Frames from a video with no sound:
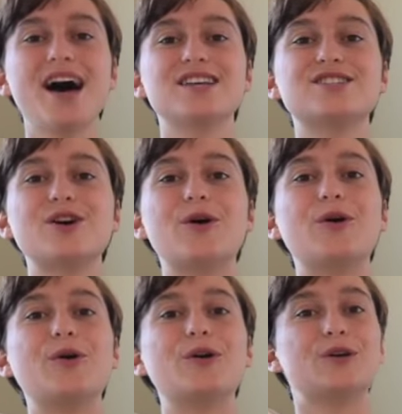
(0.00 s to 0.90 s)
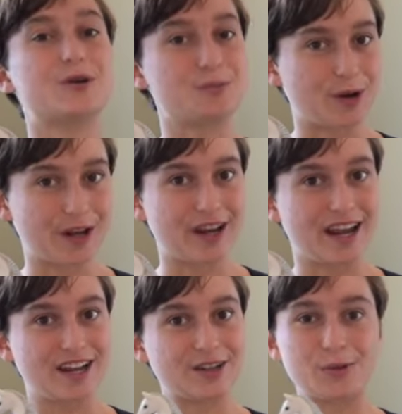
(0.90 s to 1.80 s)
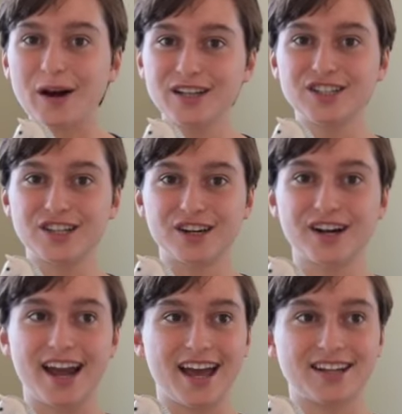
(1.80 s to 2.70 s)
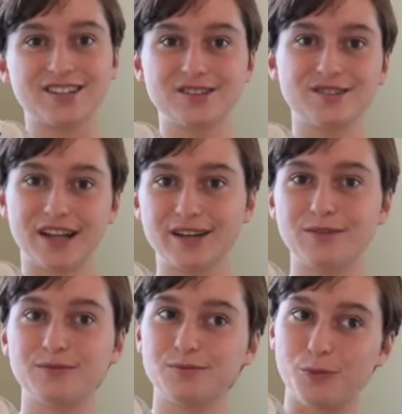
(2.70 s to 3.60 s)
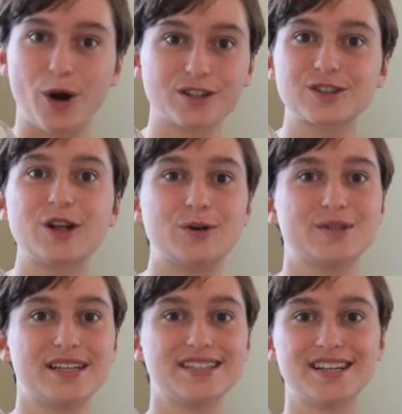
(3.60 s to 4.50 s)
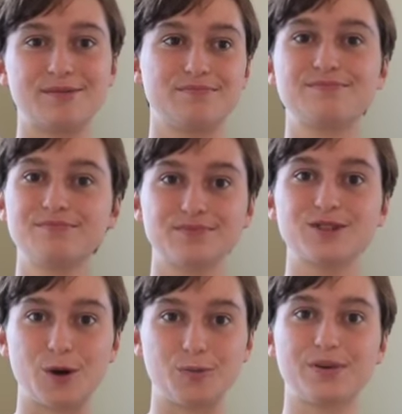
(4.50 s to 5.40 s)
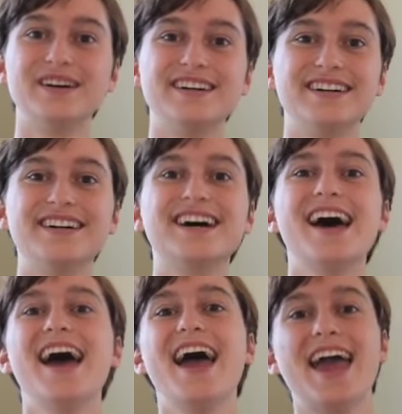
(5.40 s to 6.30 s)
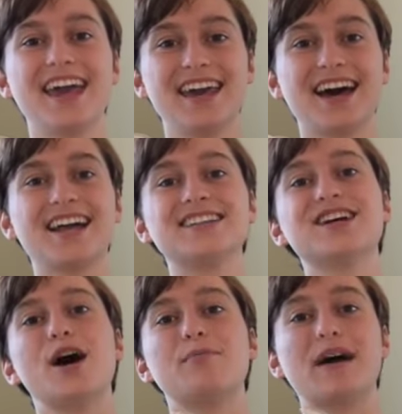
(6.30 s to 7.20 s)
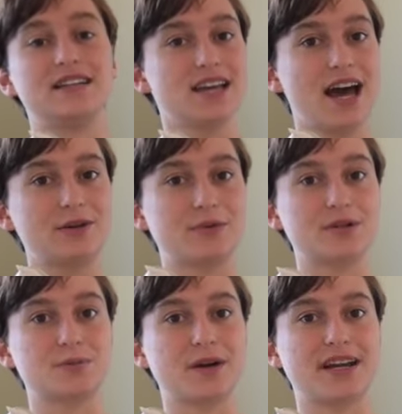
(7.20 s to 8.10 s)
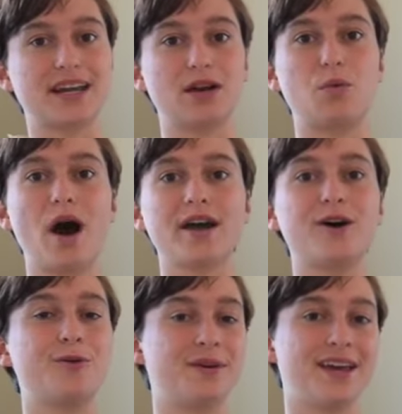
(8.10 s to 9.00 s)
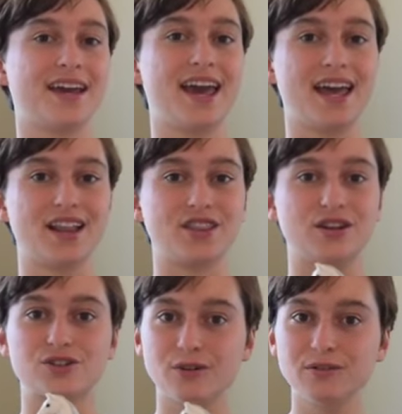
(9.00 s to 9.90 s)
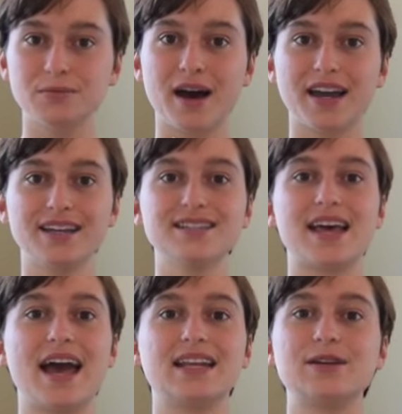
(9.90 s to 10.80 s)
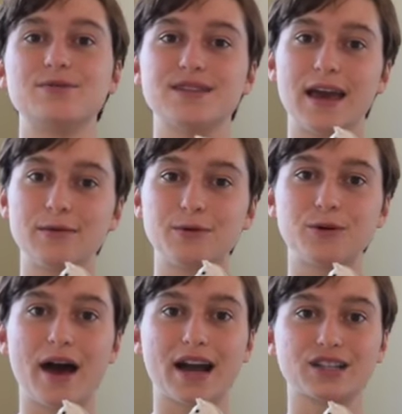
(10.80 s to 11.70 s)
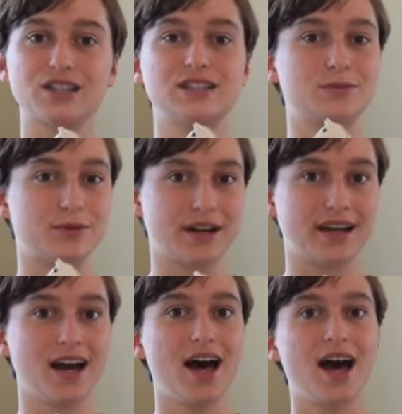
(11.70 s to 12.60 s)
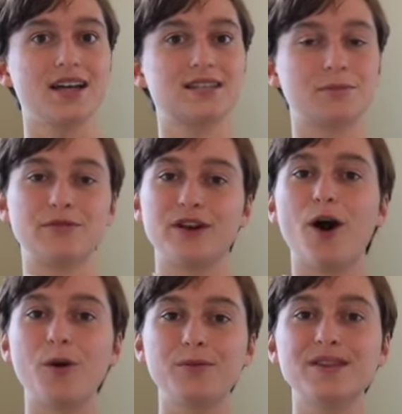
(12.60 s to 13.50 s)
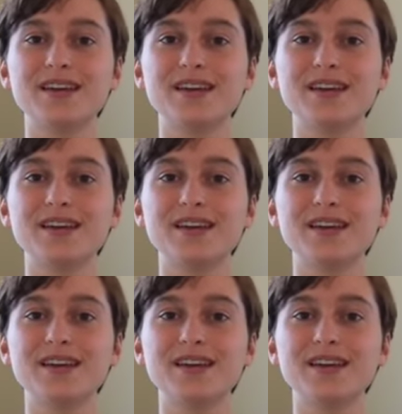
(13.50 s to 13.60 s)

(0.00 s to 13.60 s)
So you can put it in your washer and wash clothes. It's a soap. And my dad was working in Wyoming in the Toronto mines, and he was able actually to bring some of it home with